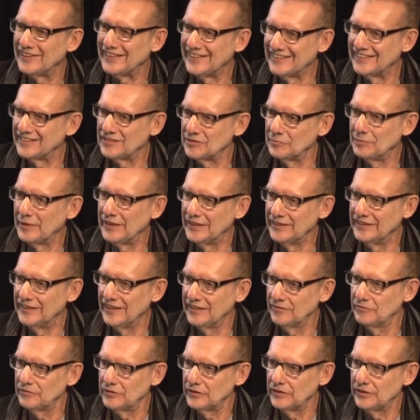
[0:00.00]
and explain
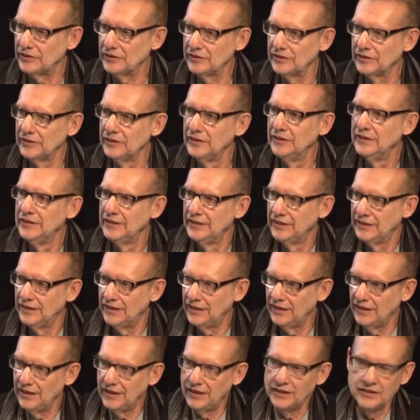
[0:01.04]
everything,
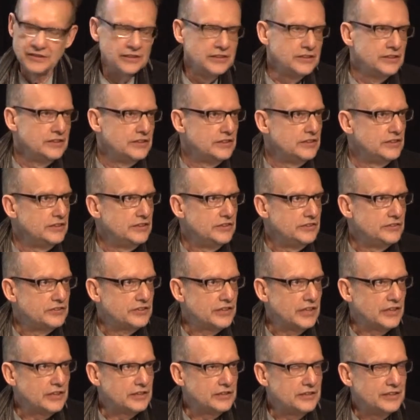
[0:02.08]
he
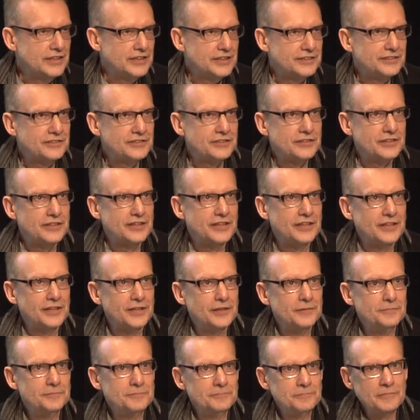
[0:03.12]
said that
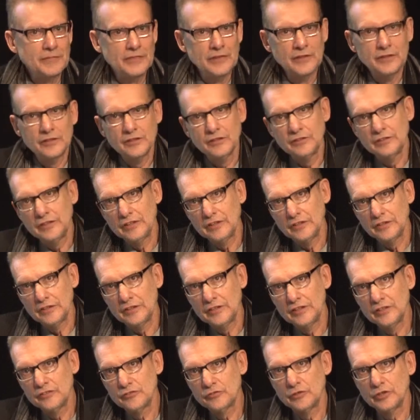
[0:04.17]
the
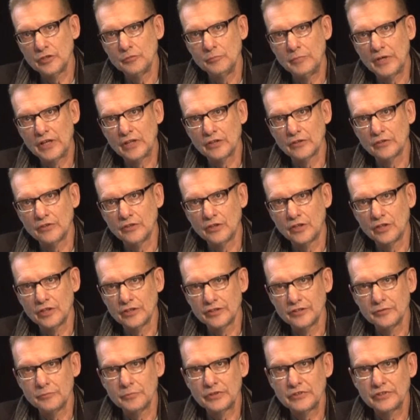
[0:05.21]
history of modern art
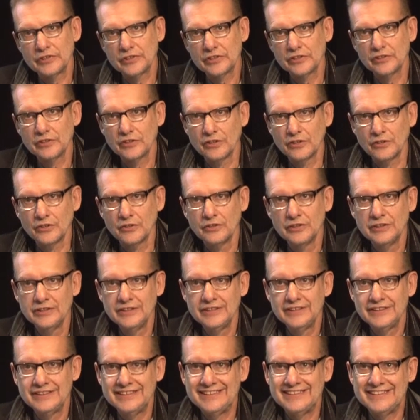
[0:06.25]
in particular
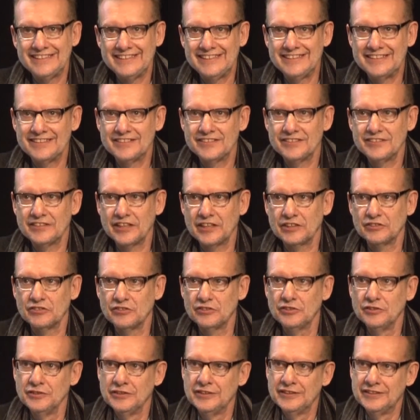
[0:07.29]
is
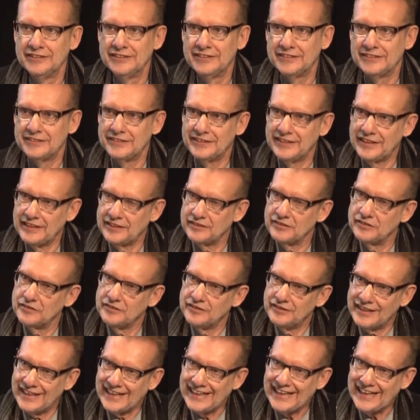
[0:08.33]
such that
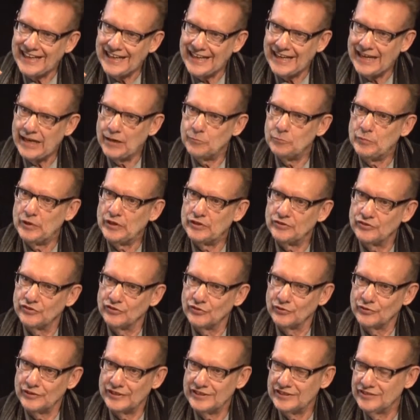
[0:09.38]
the habits
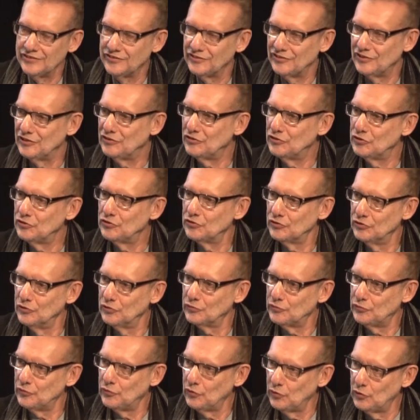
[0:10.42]
or the institutional
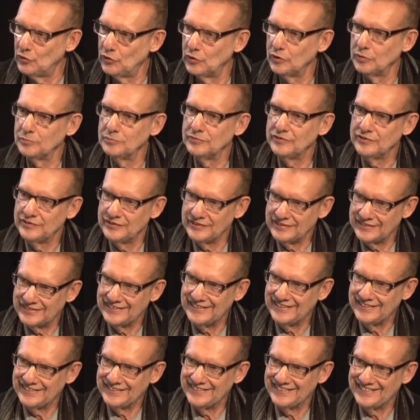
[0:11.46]
forms
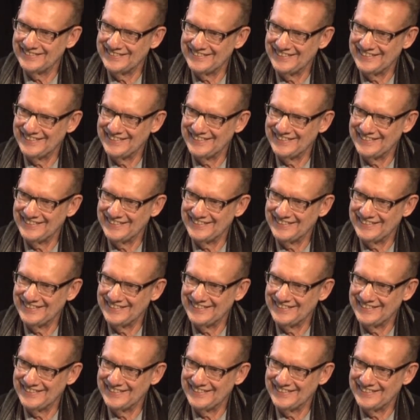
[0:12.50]
that